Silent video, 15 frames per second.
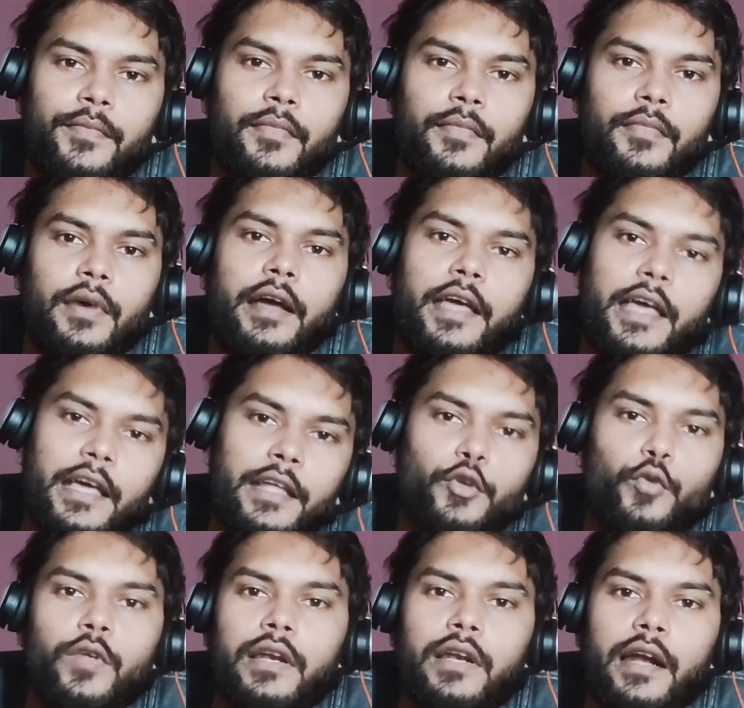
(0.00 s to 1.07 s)
Again,
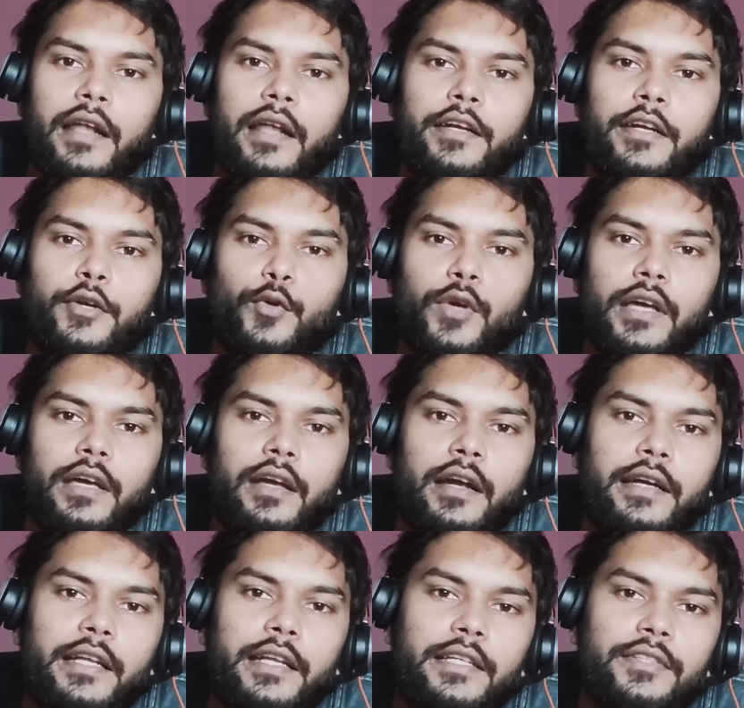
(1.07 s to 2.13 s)
you will run into a
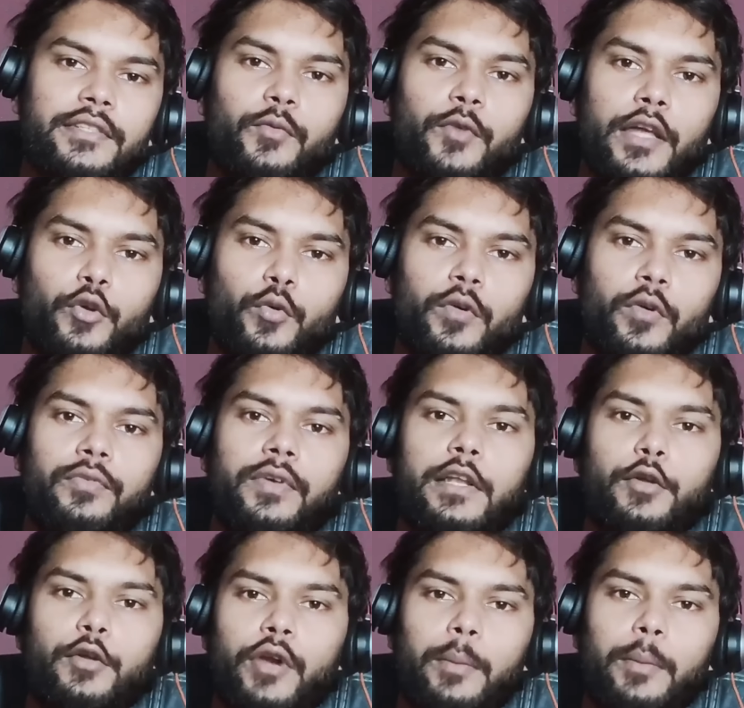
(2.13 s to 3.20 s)
condition where you will
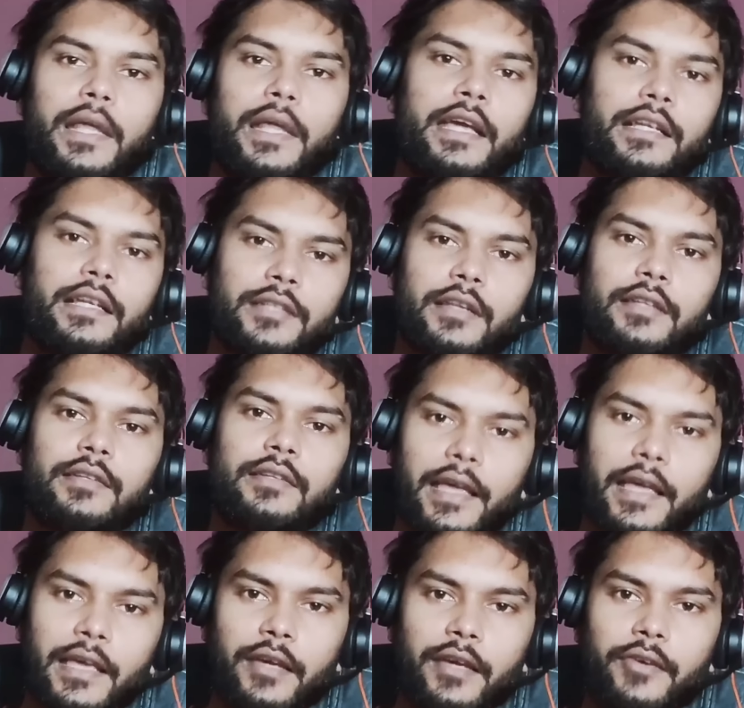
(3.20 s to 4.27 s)
feel your application is
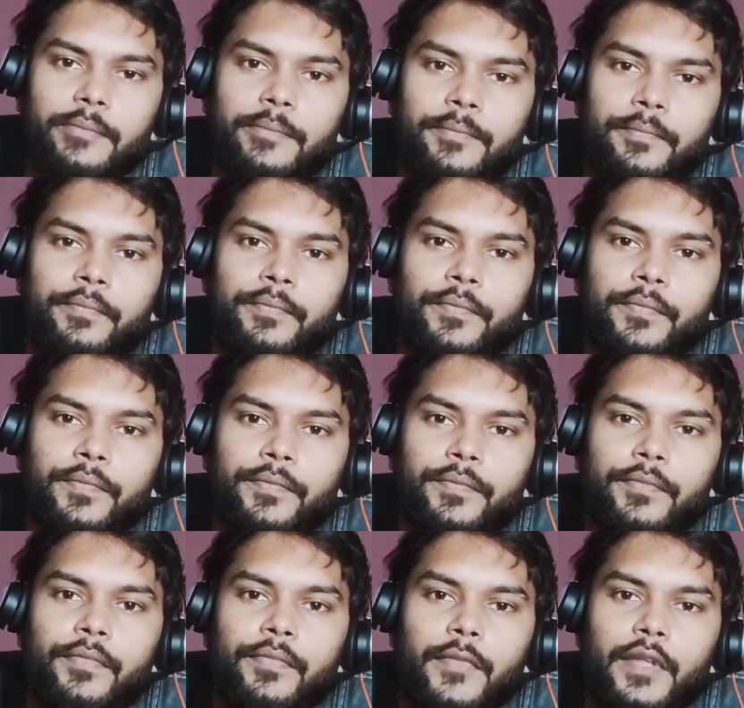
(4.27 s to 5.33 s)
hanging.
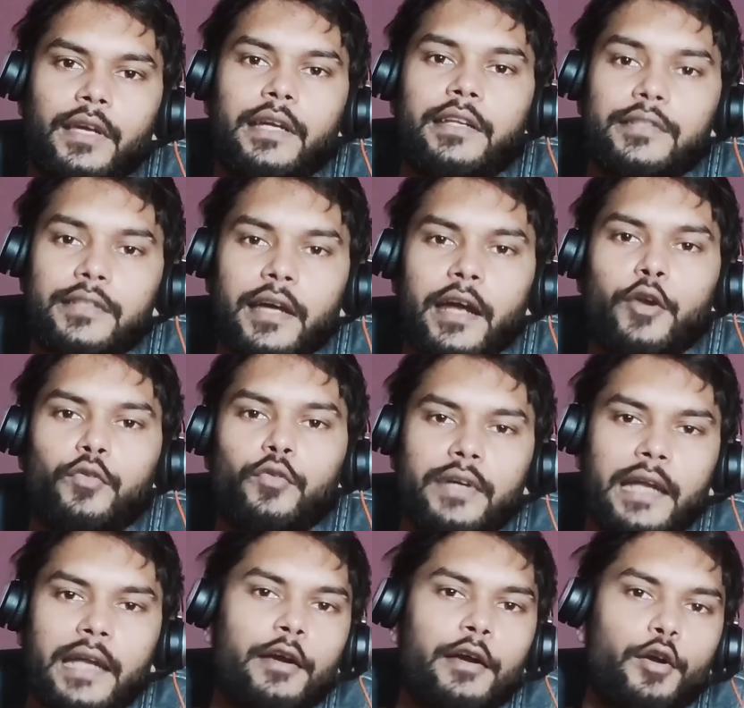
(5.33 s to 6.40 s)
It is kind of a
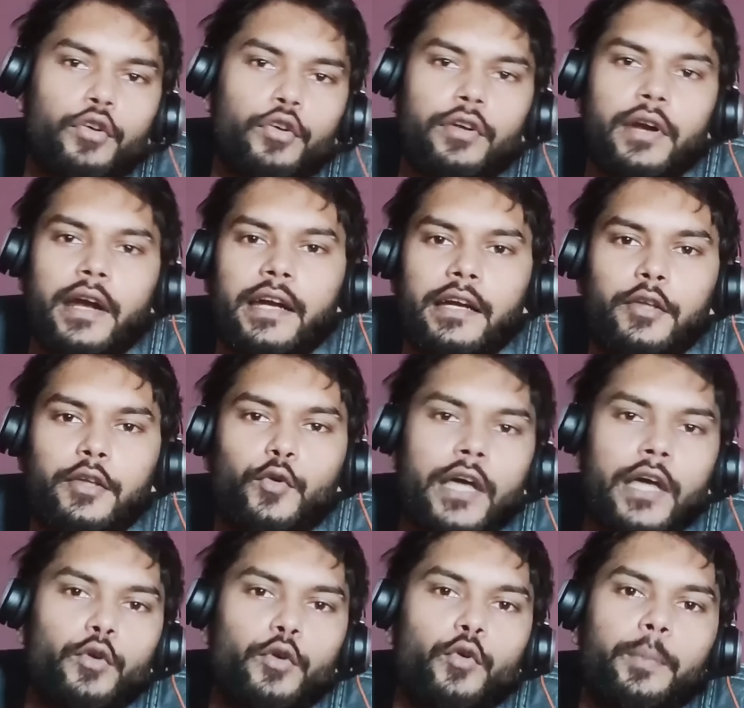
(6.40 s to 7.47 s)
deadlock, right? You
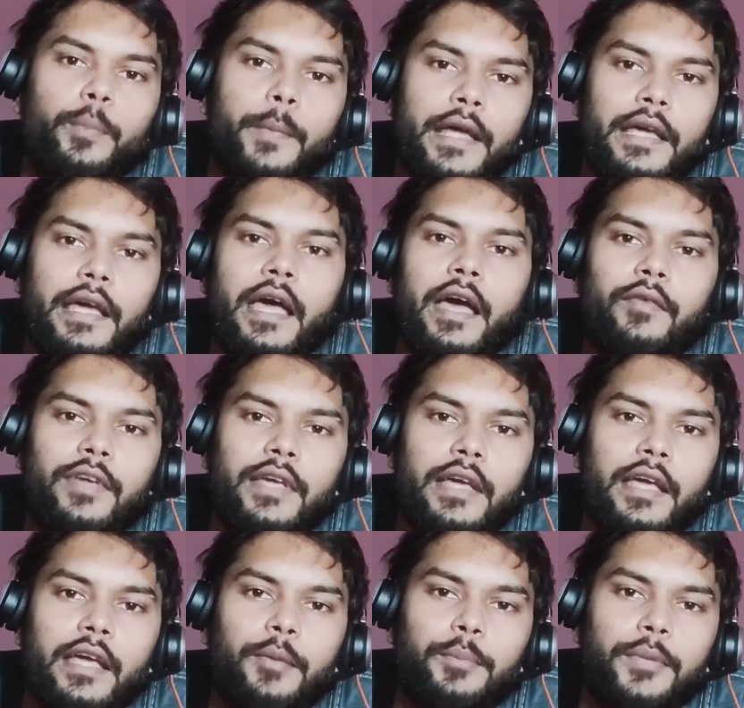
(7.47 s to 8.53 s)
cannot make a
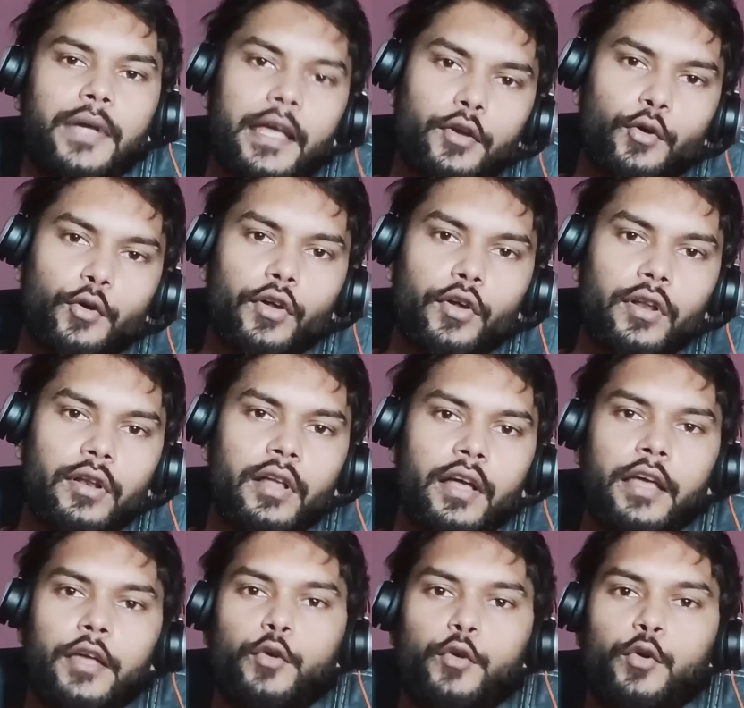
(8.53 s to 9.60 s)
heavy API call,
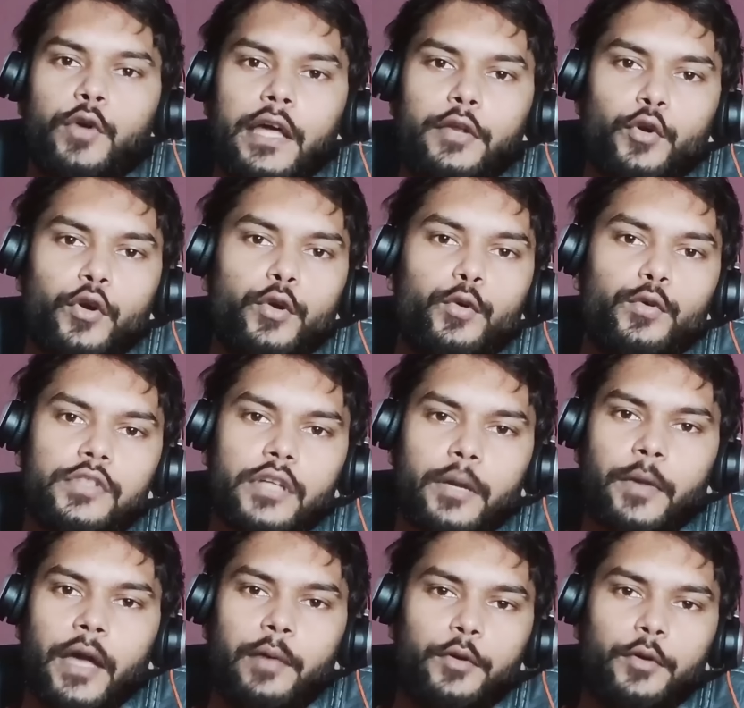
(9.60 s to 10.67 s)
you cannot do
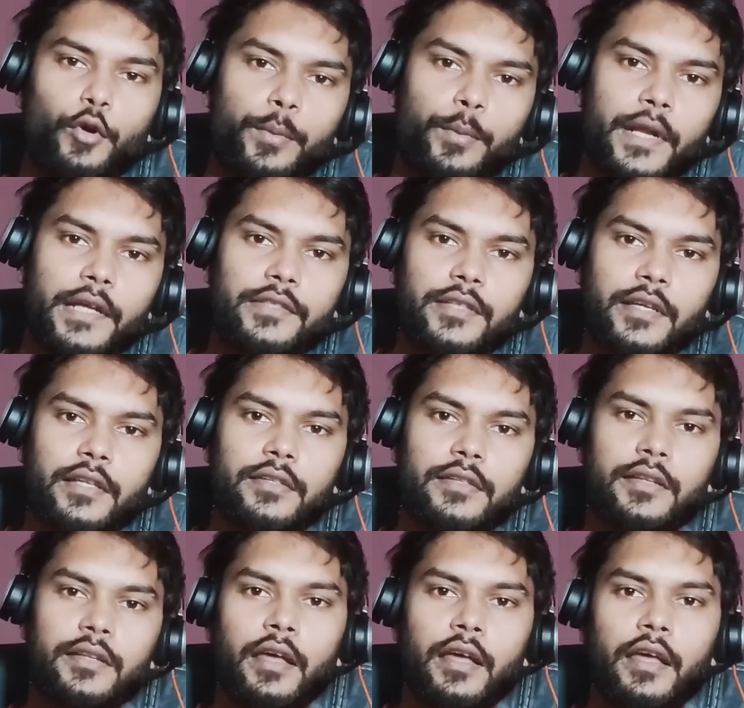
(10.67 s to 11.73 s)
some heavy
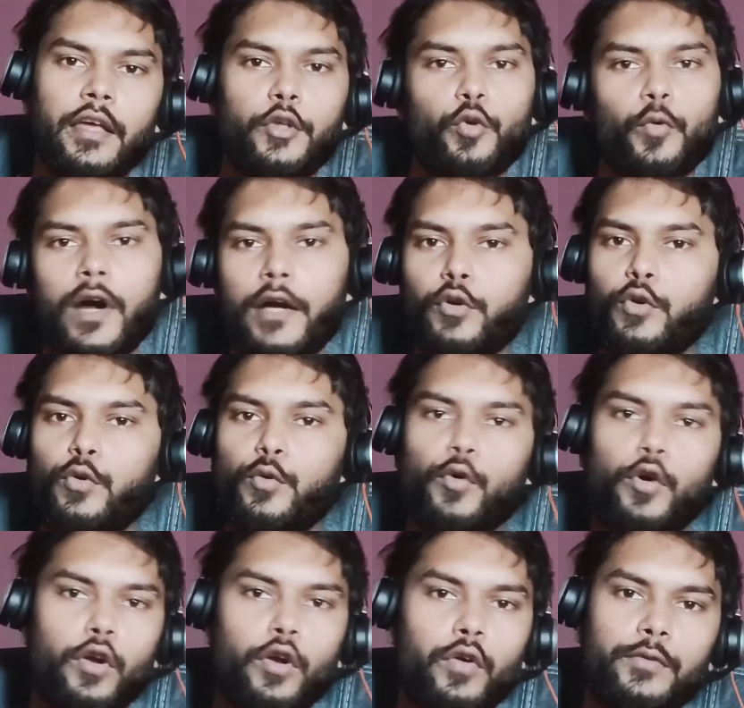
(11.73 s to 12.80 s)
operations, you want to do
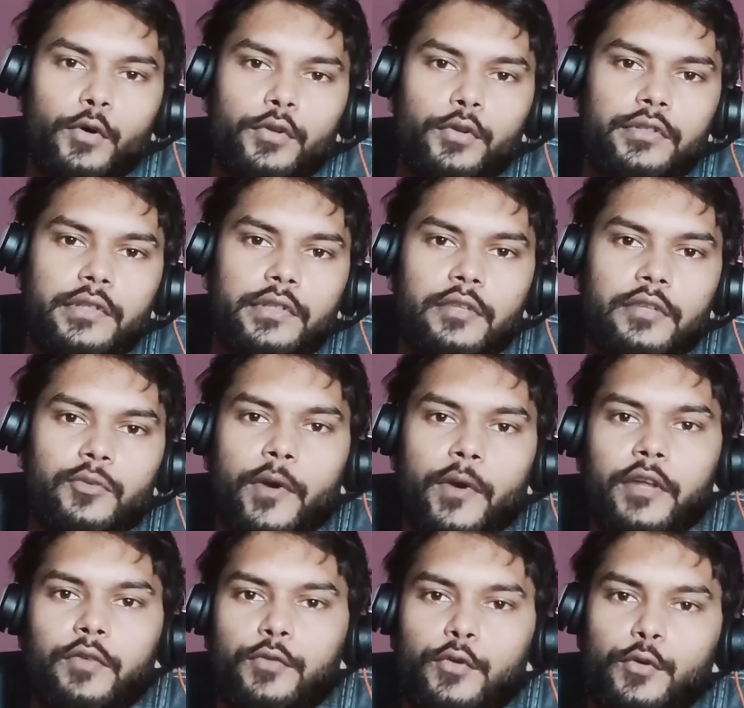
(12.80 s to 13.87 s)
all of those things,
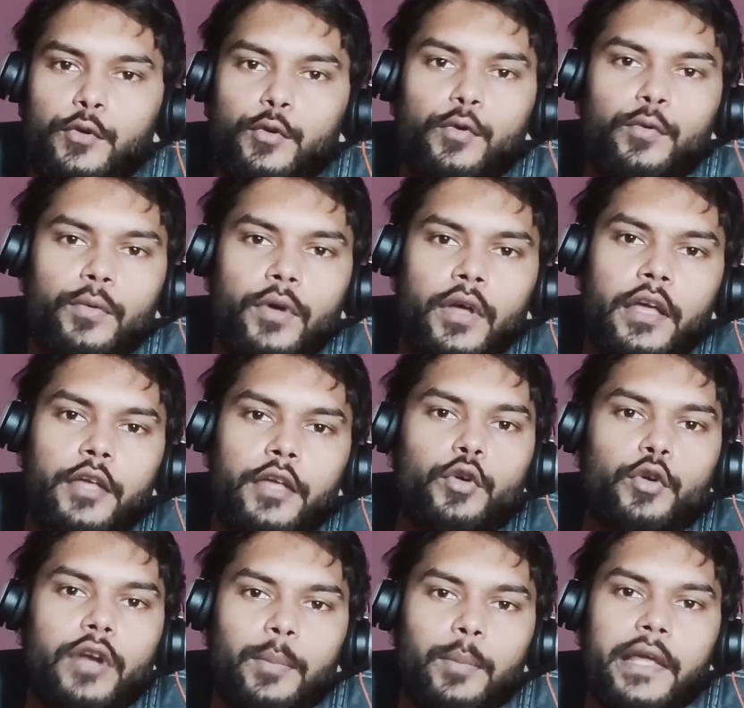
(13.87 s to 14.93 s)
but if you do,
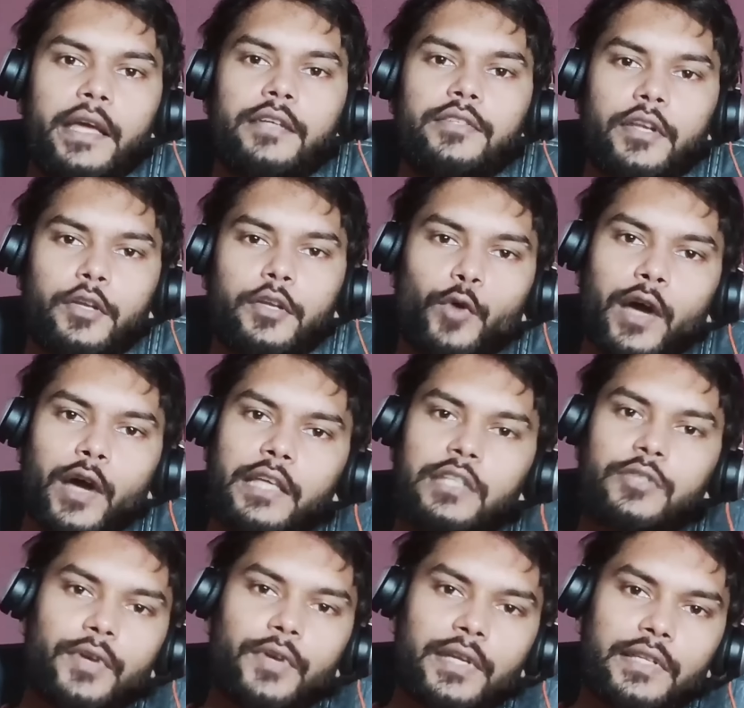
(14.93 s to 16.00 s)
your application UI
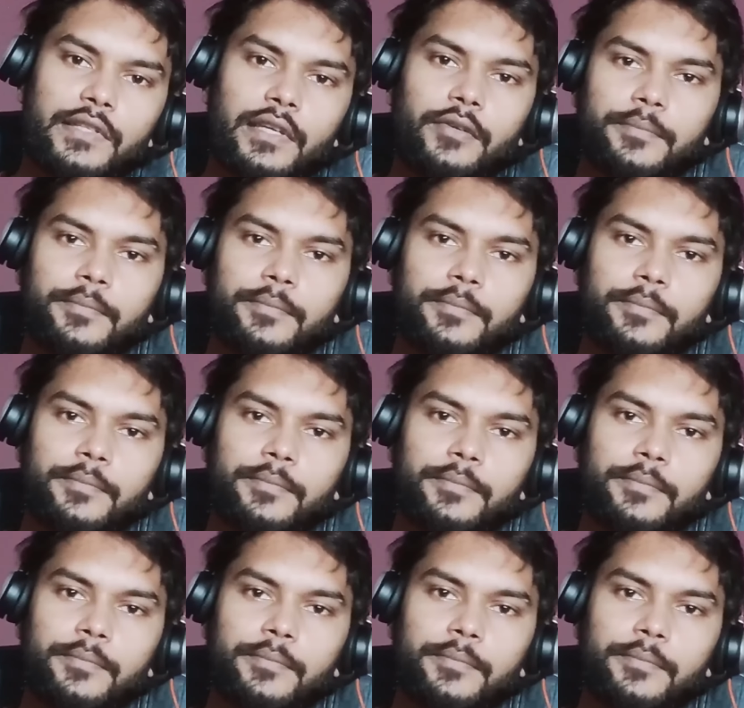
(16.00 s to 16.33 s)
is freezing,